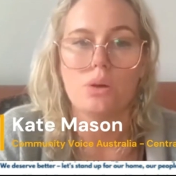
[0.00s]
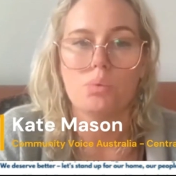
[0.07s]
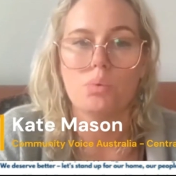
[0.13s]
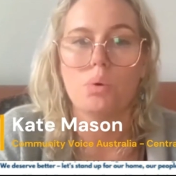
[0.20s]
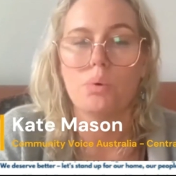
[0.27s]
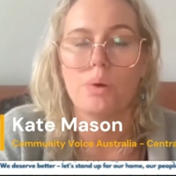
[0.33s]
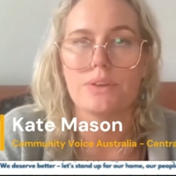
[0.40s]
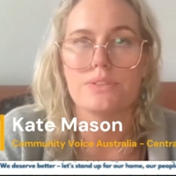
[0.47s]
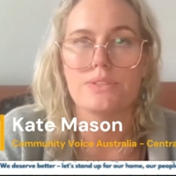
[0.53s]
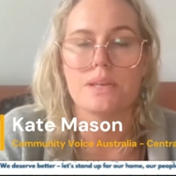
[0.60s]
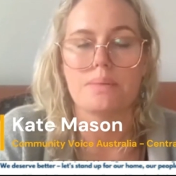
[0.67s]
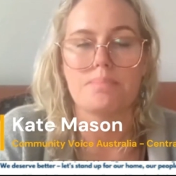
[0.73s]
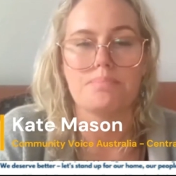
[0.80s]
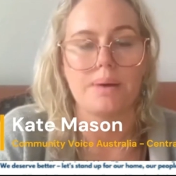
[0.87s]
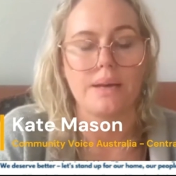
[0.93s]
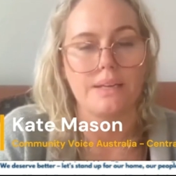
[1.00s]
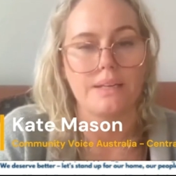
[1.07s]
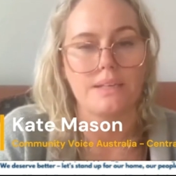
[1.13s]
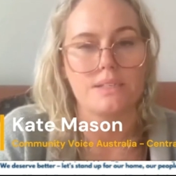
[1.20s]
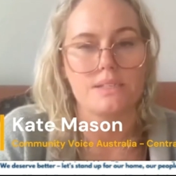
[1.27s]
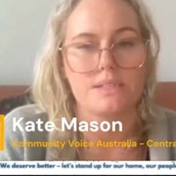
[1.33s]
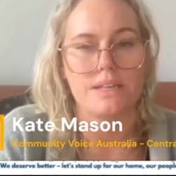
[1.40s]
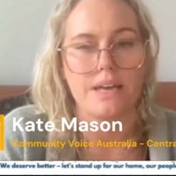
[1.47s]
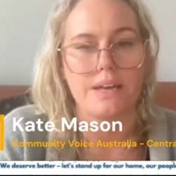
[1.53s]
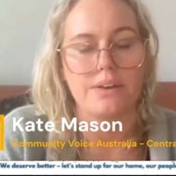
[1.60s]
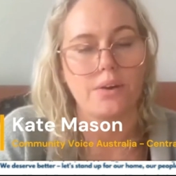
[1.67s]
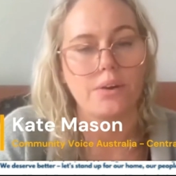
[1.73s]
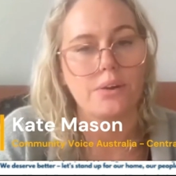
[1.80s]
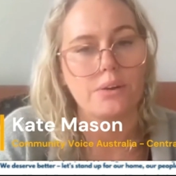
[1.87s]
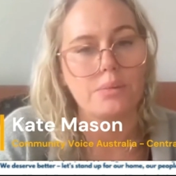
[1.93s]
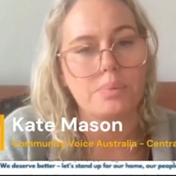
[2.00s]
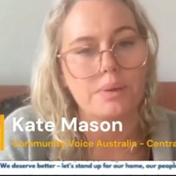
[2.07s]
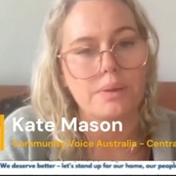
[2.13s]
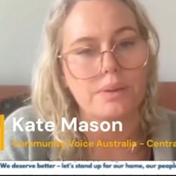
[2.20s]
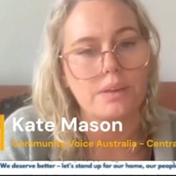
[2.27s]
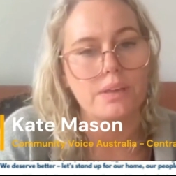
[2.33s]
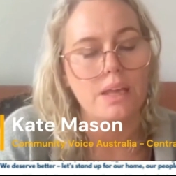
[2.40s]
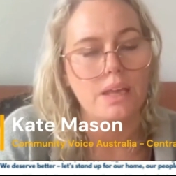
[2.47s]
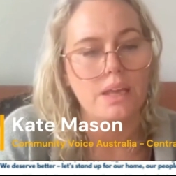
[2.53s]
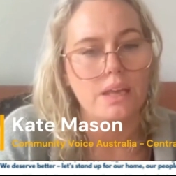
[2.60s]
Woolworths and Bunnings stayed open,